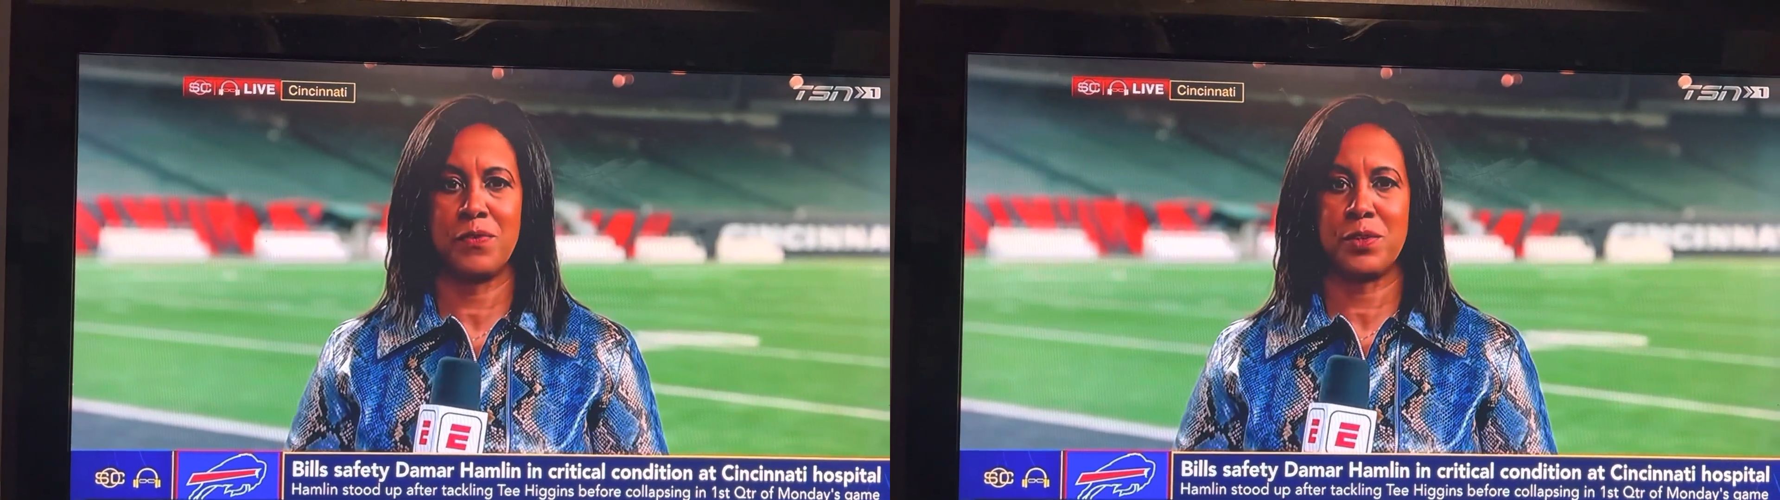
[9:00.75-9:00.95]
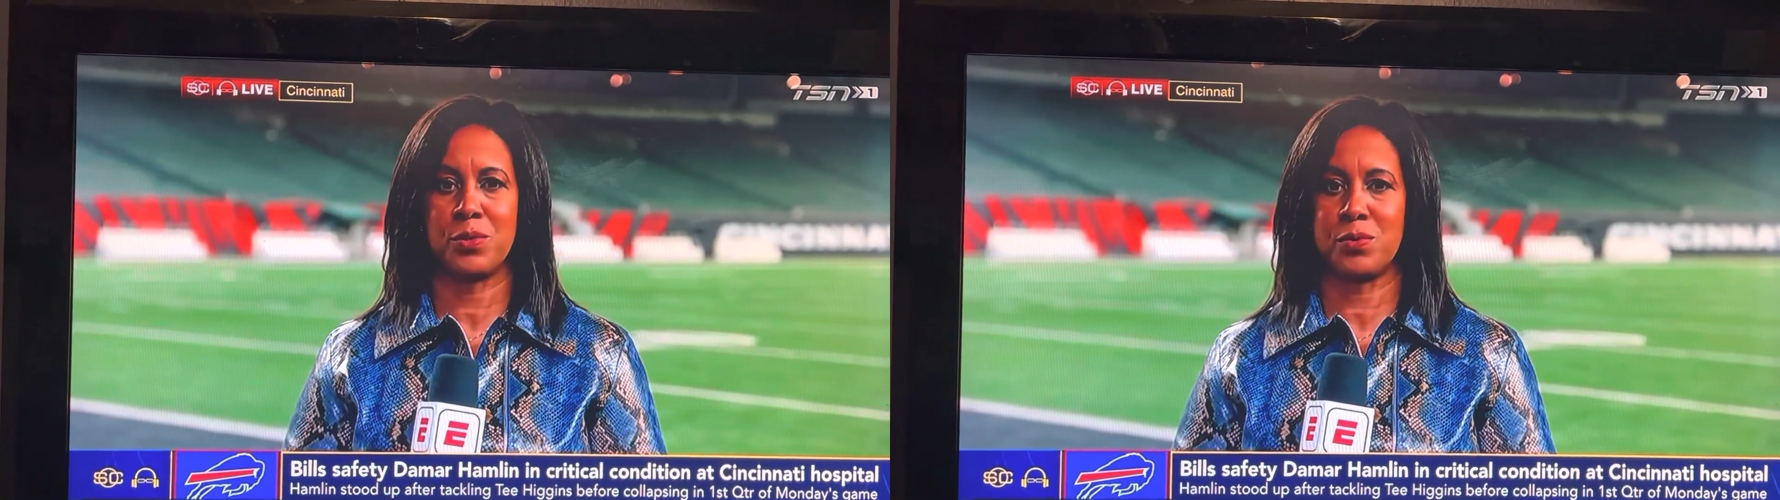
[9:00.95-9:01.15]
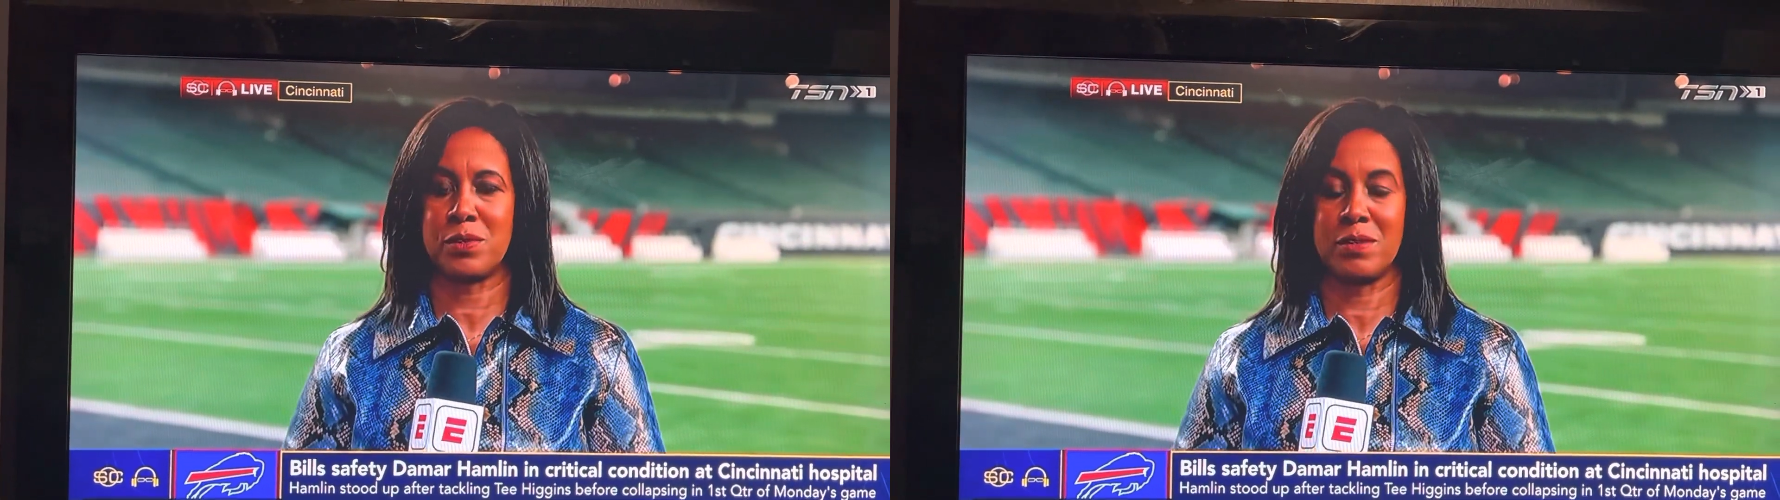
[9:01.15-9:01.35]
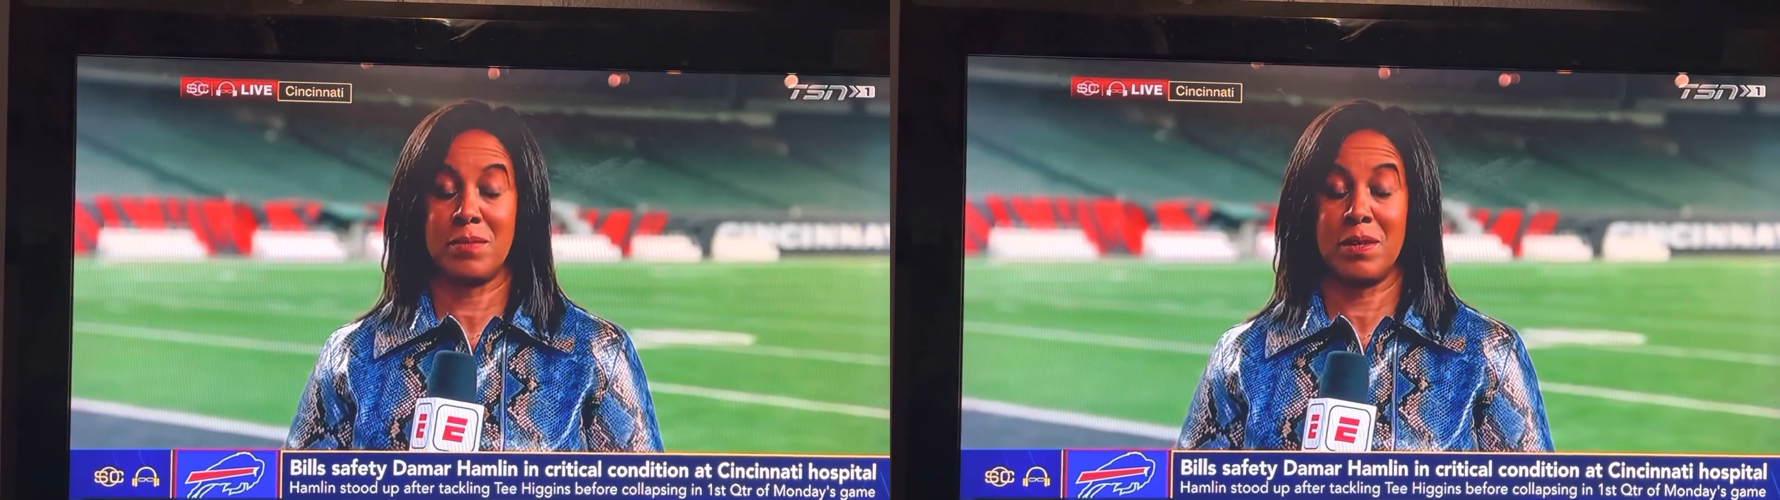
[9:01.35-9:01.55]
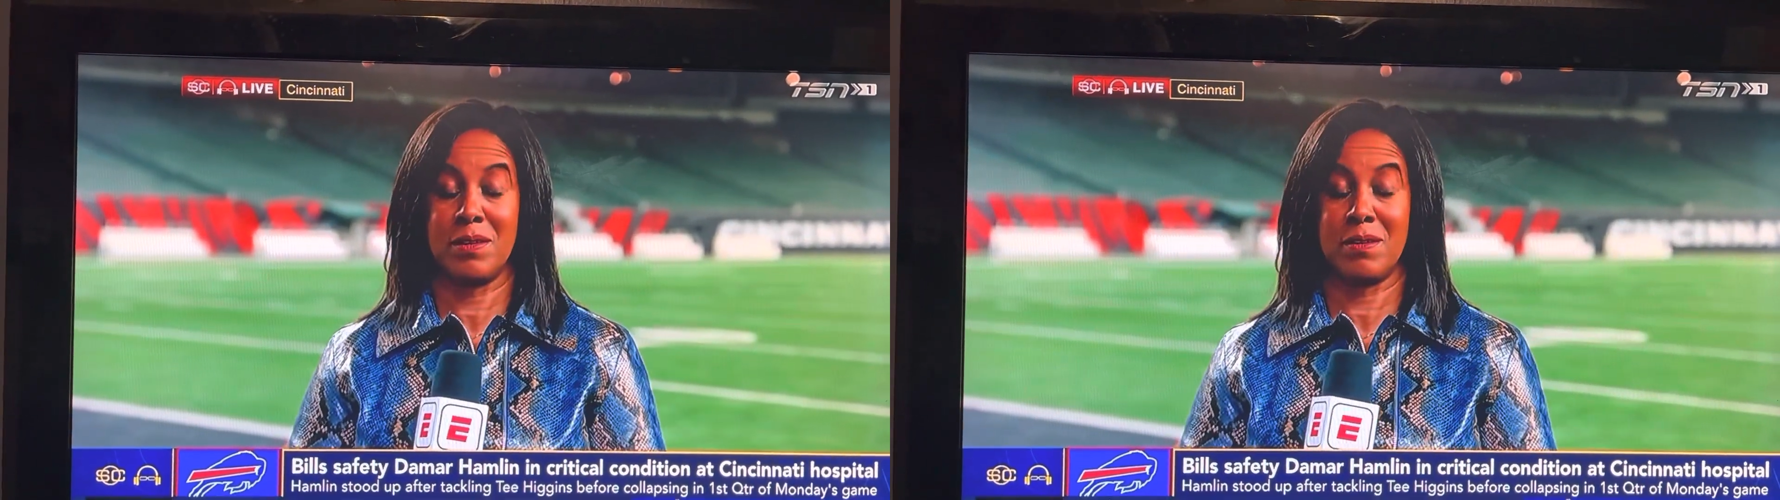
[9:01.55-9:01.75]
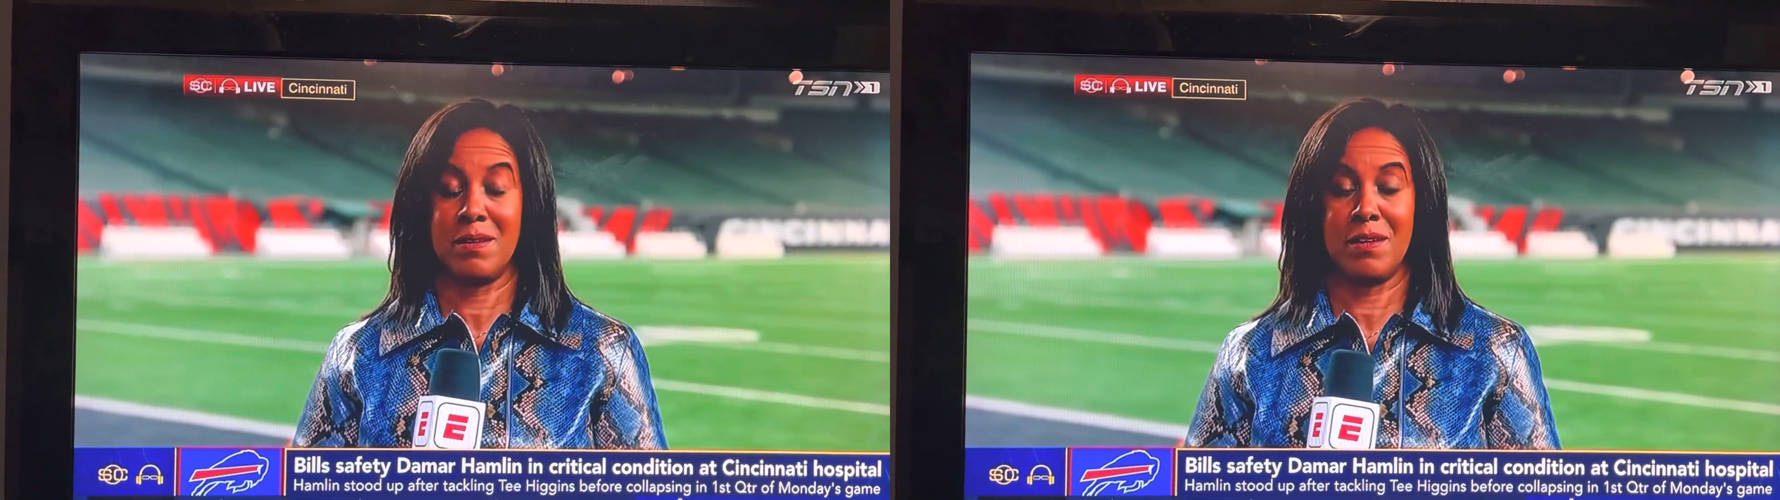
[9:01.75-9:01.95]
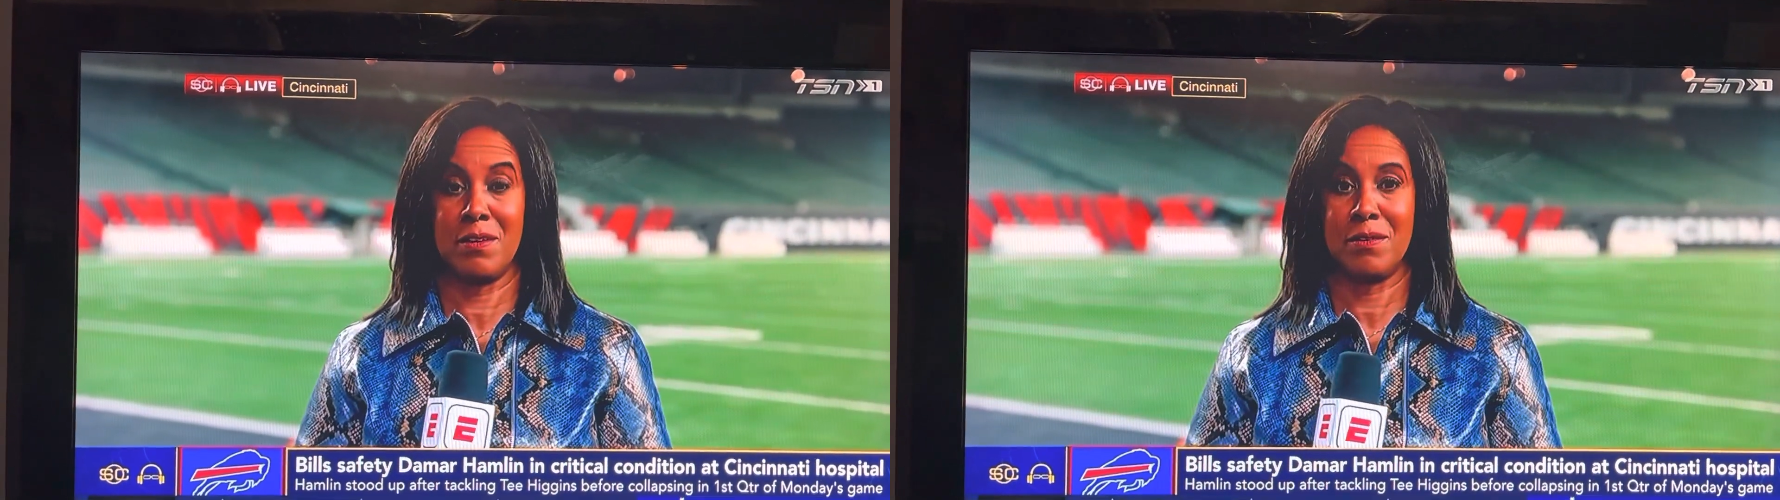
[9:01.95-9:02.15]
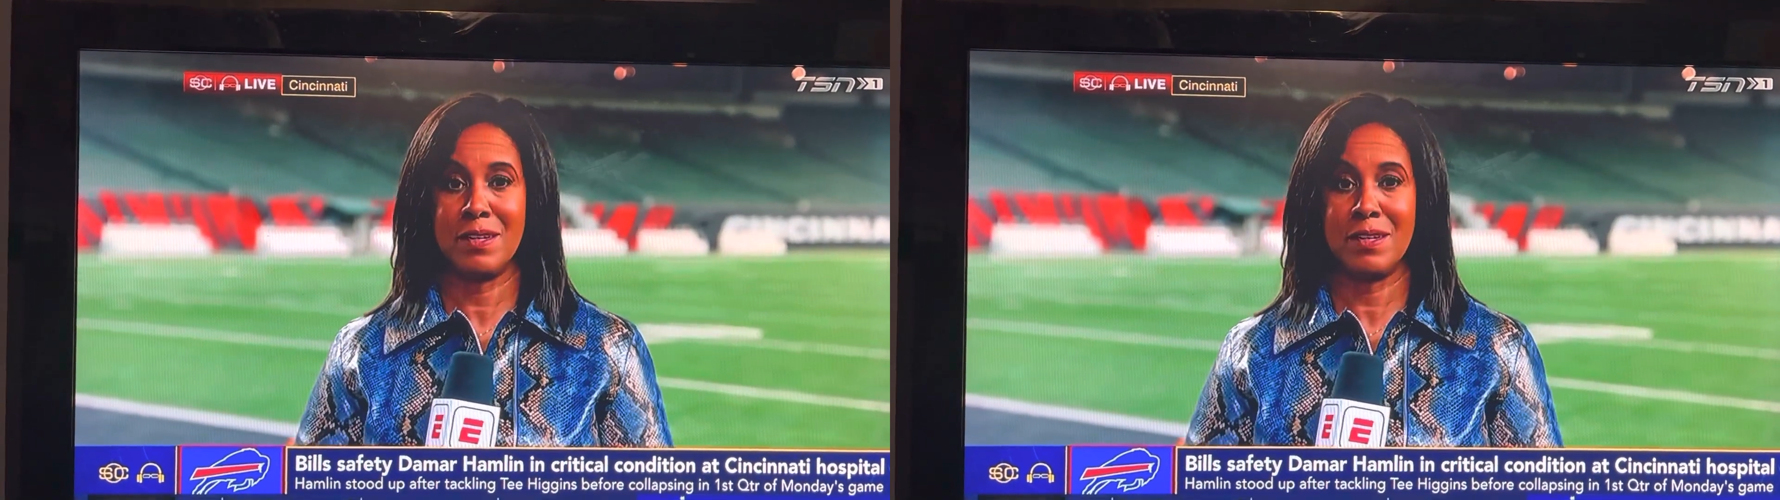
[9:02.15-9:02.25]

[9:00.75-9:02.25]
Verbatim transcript: This was going to be the, you know,